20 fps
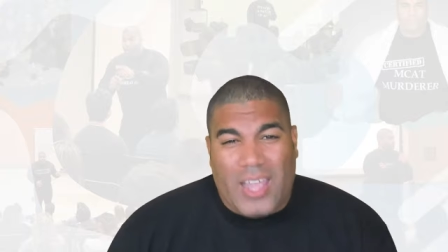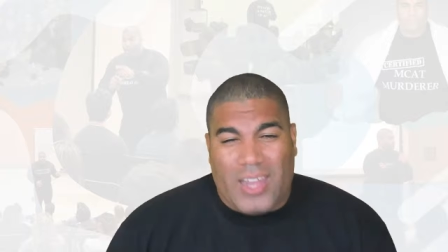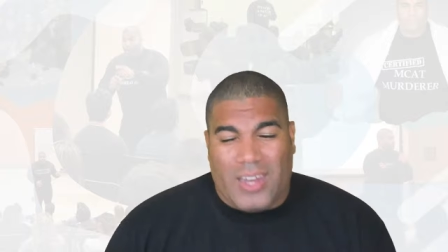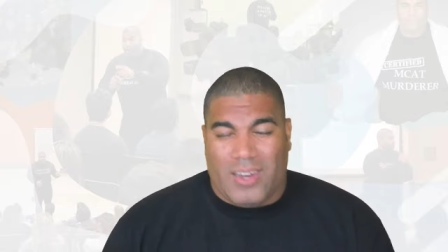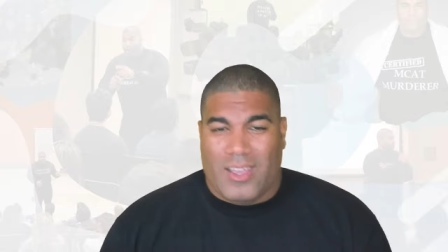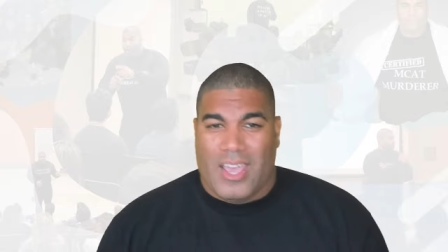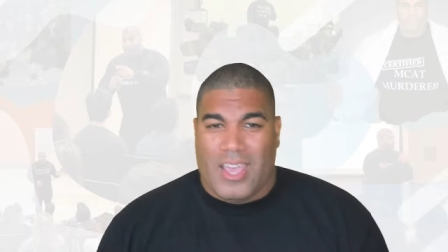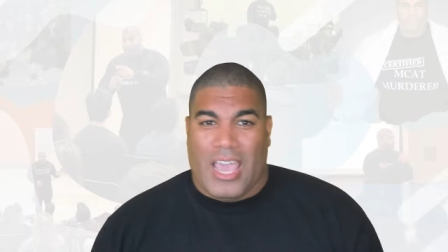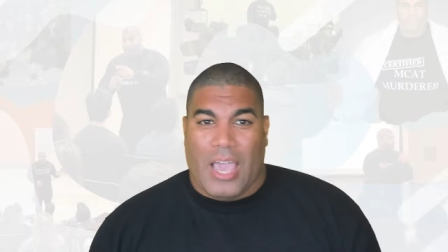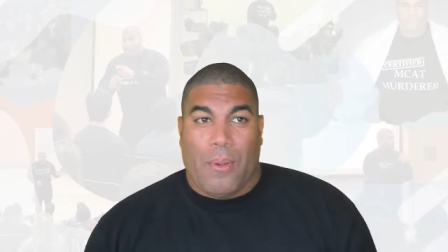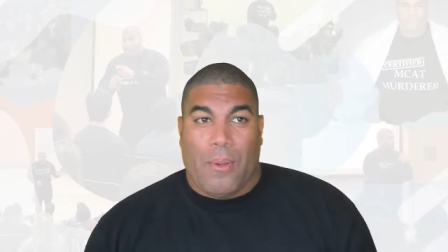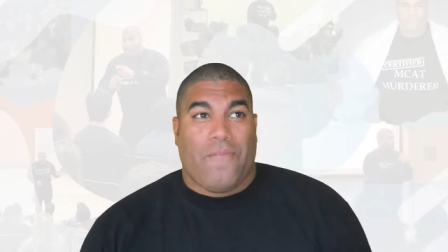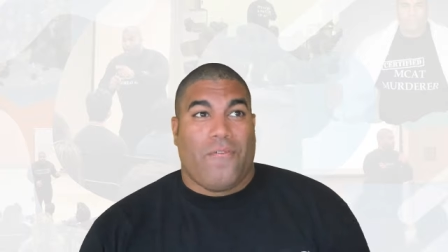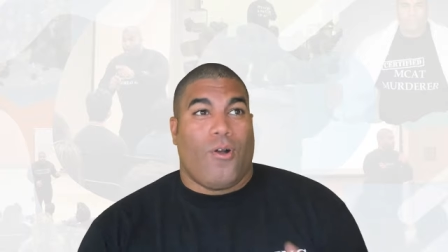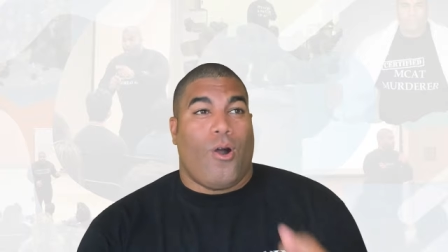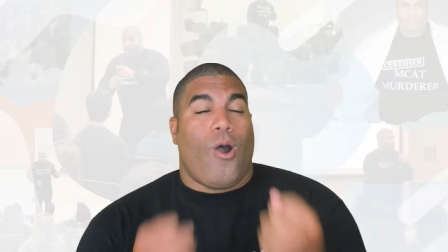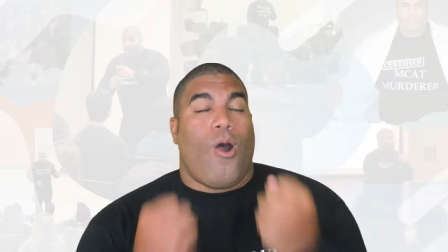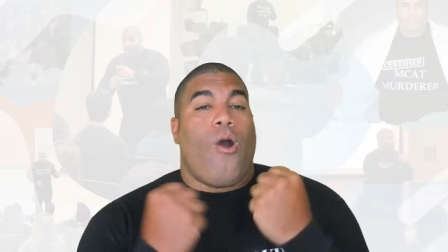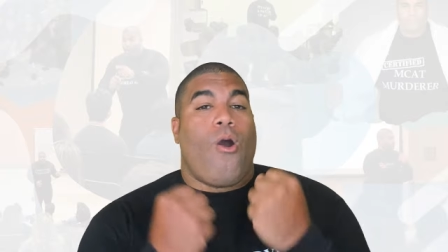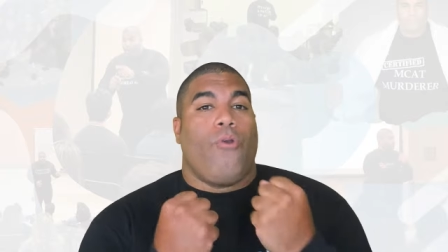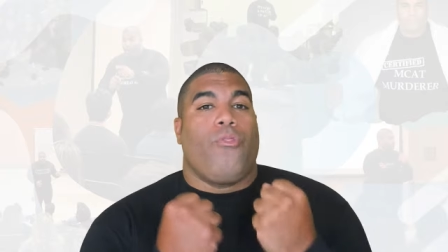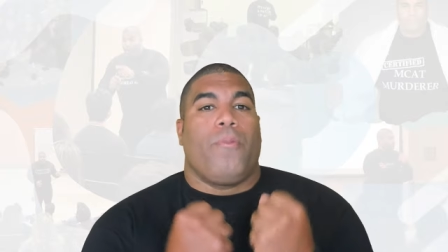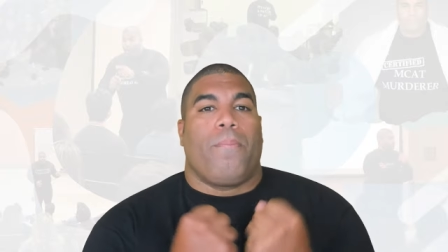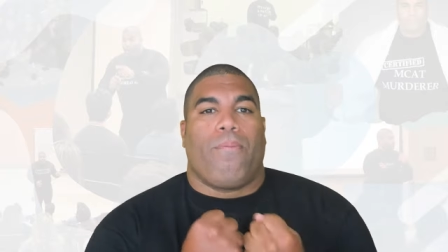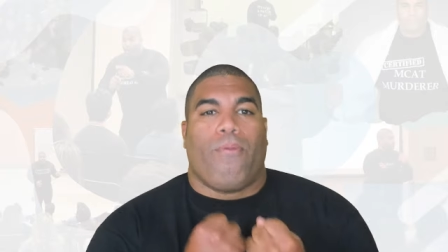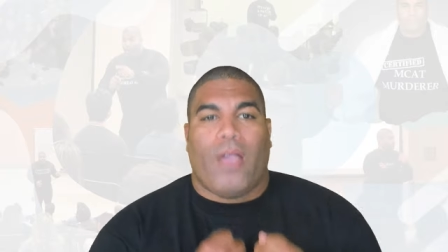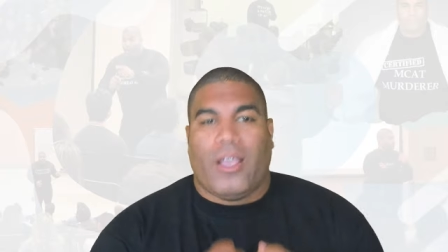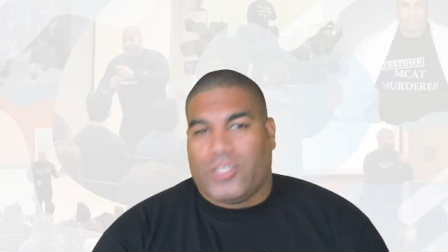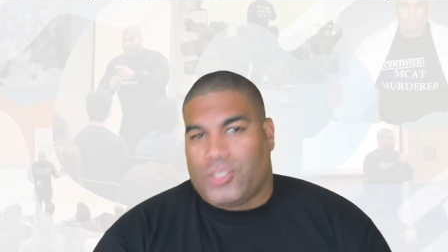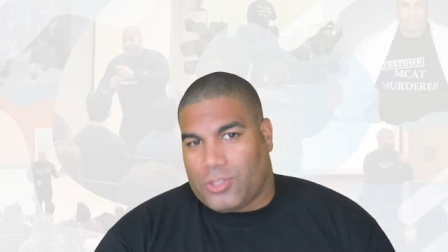And we feel all the
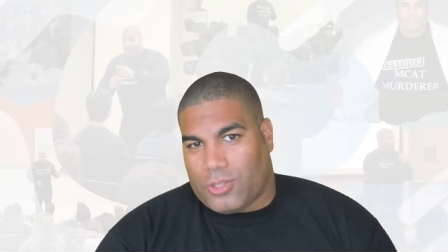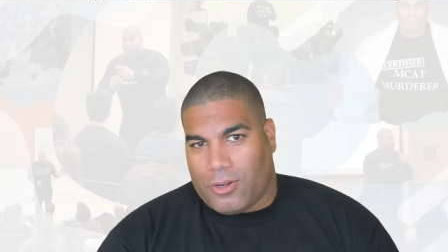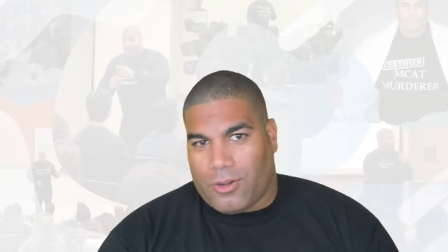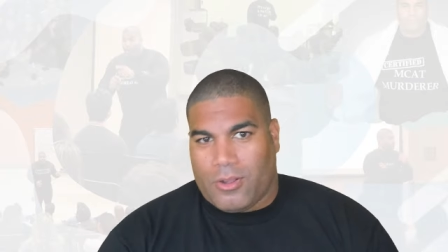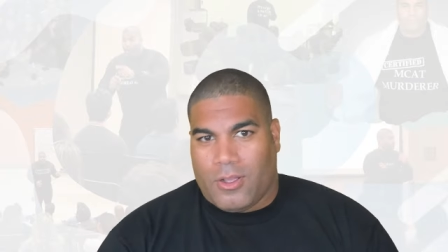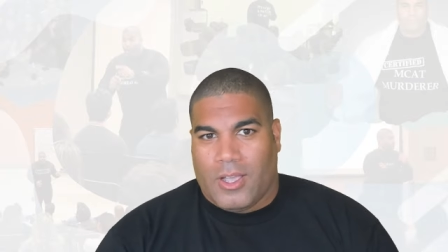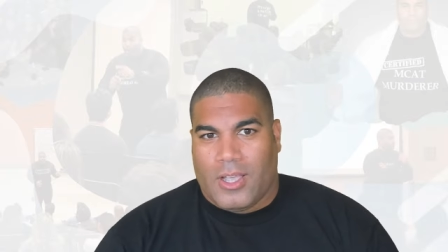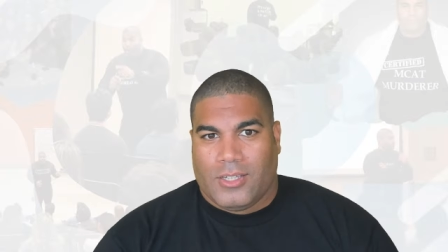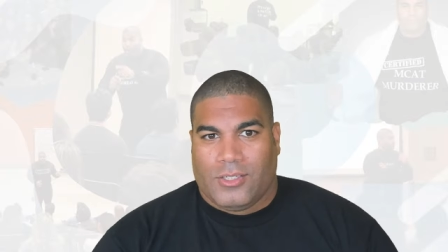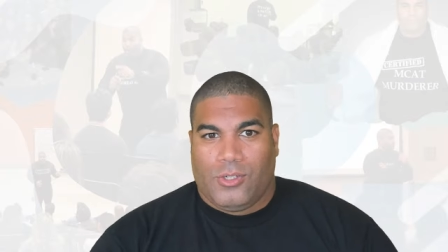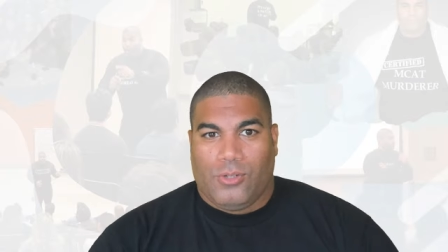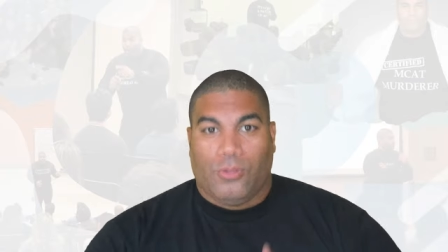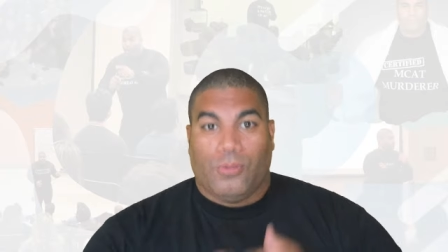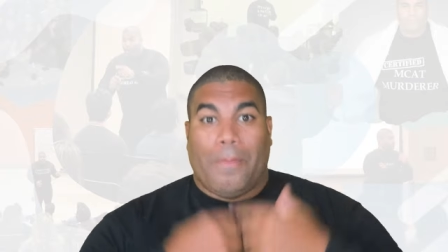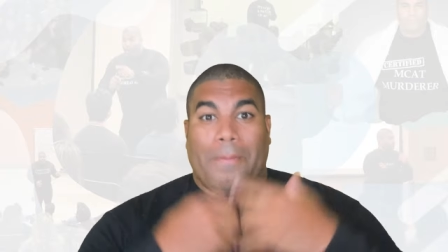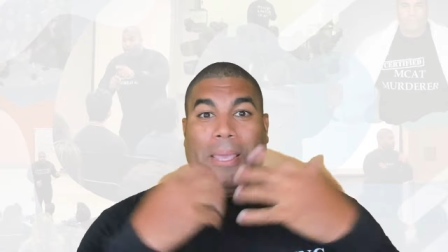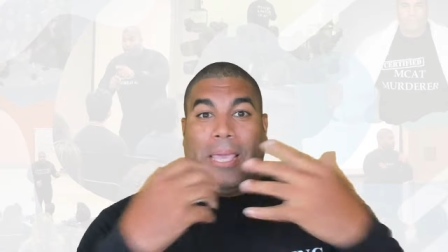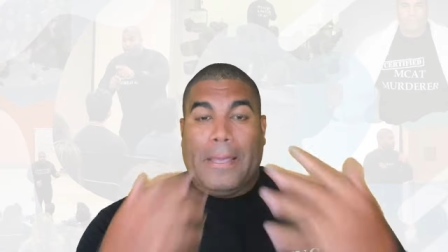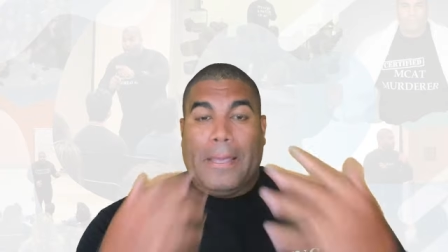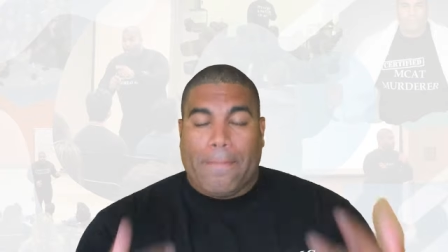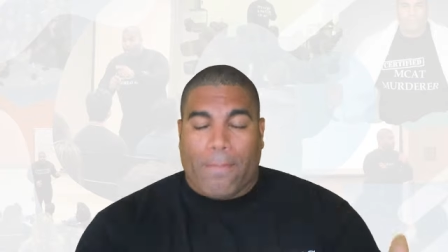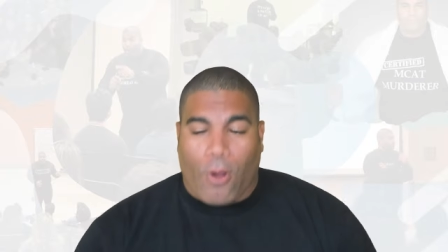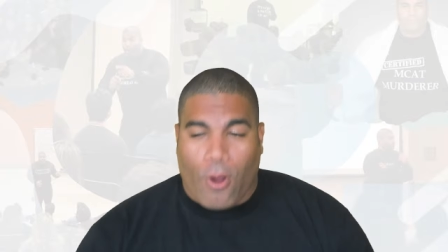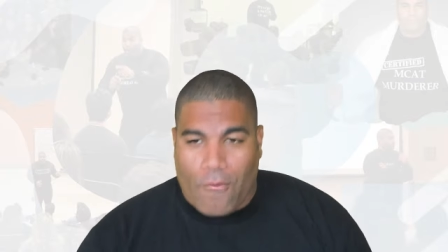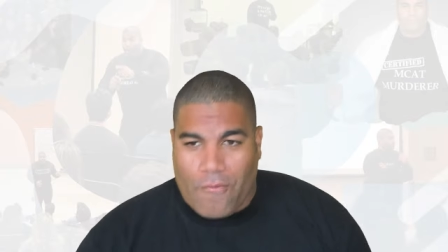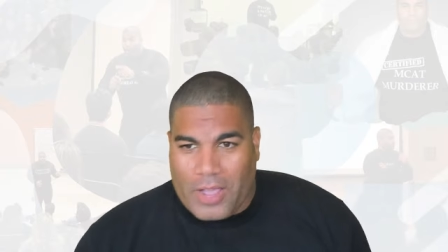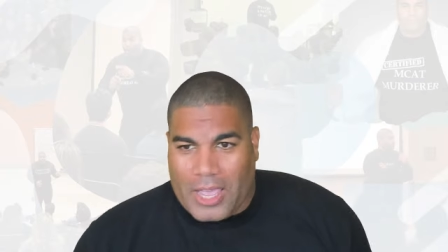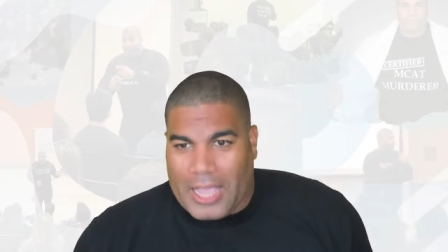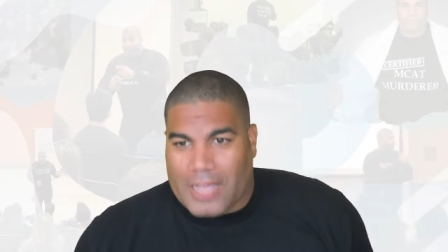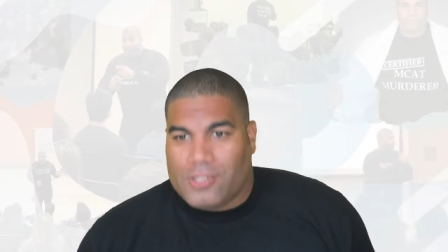pressure to be
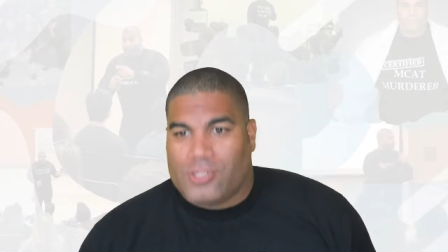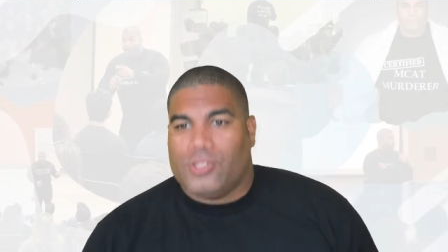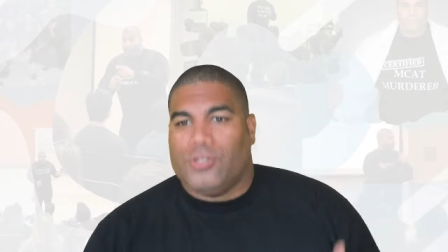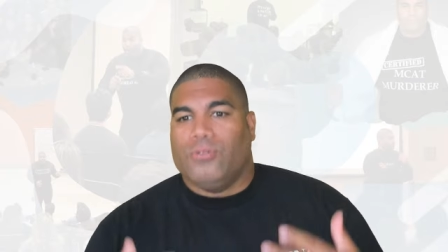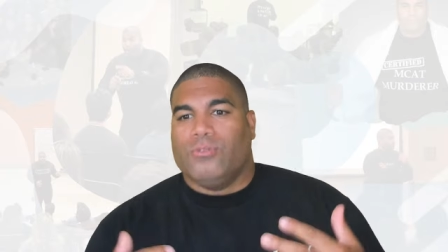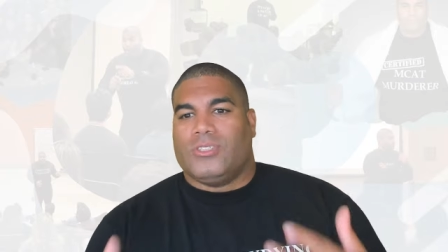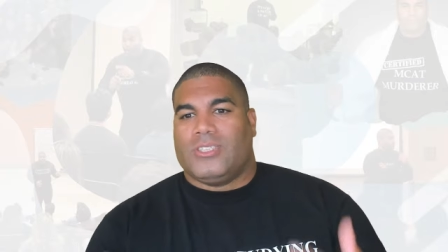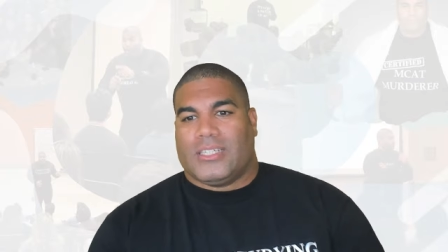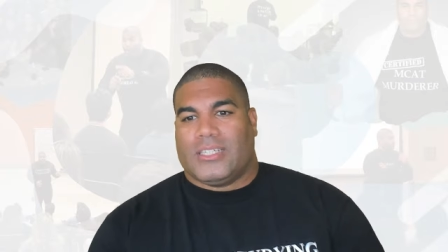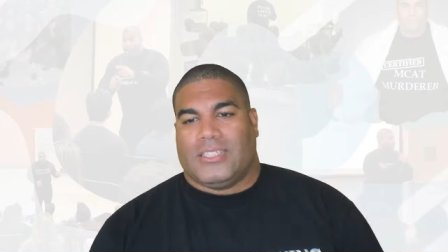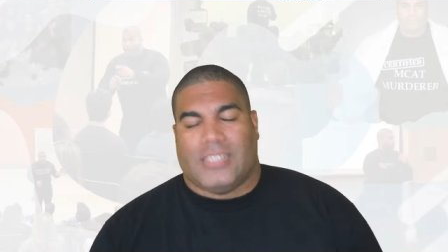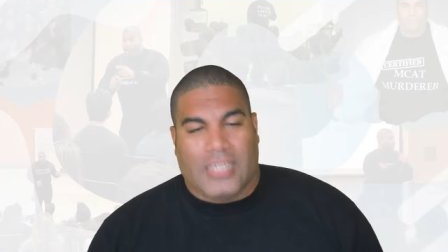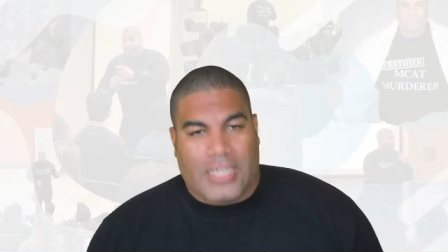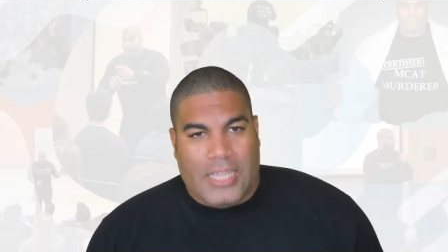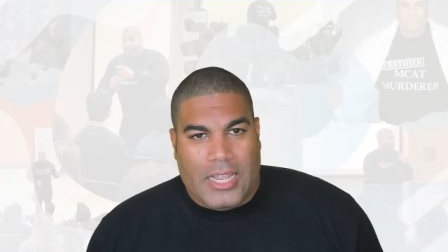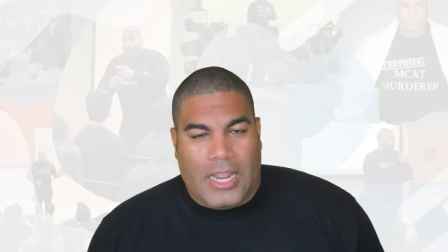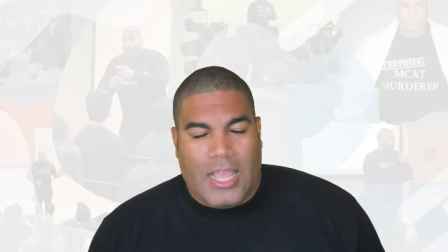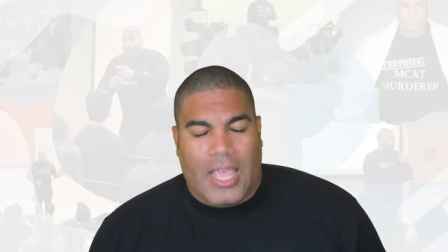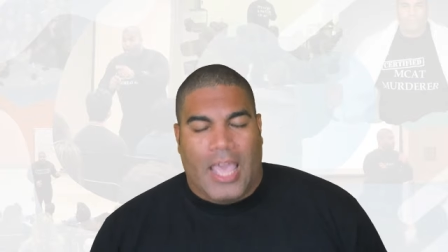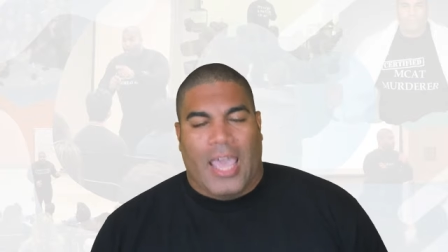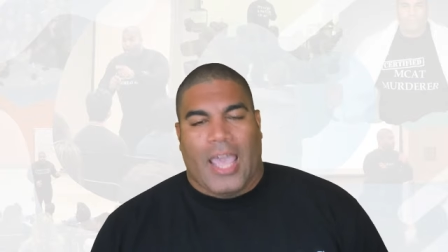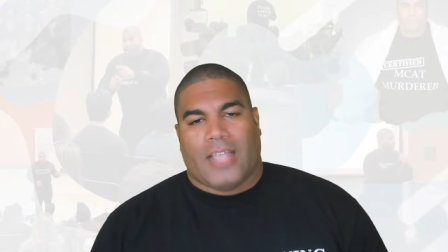perfect and to succeed.